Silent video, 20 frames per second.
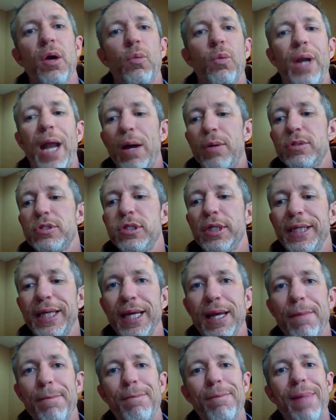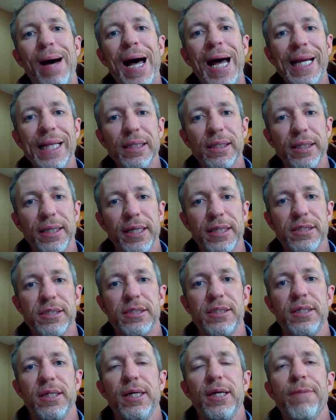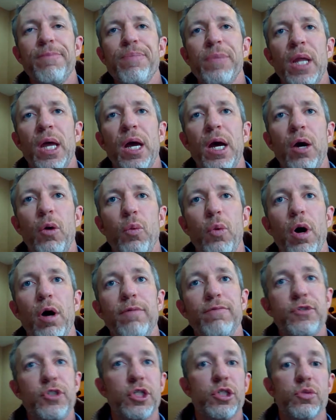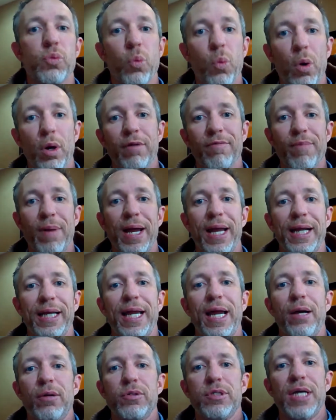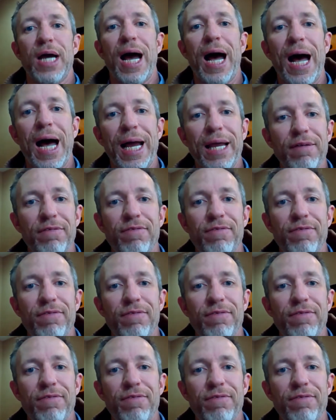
When I was looking at my list of just one of my accounts, I